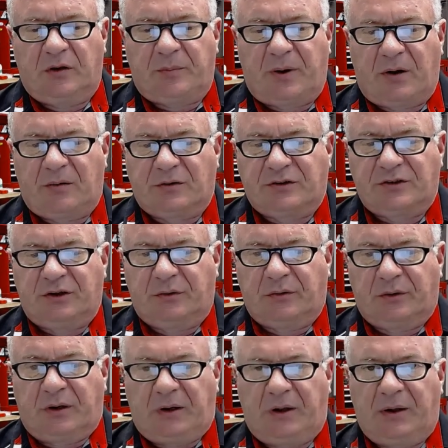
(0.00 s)
the power
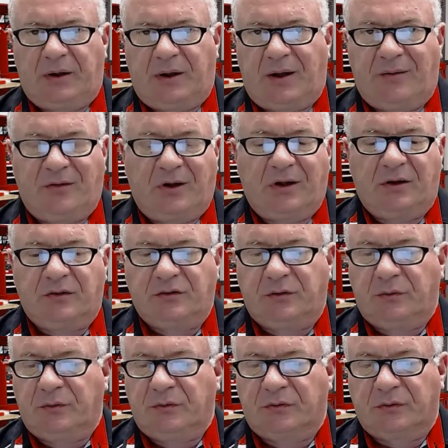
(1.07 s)
steering having
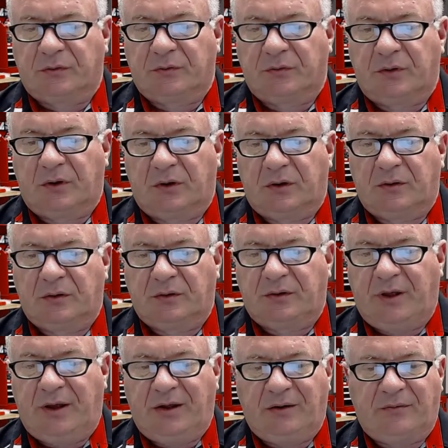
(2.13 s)
issues on the,
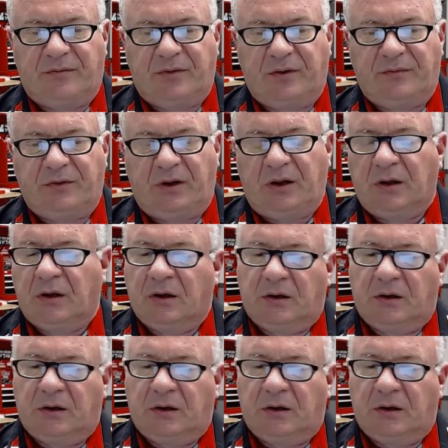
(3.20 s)
the 850.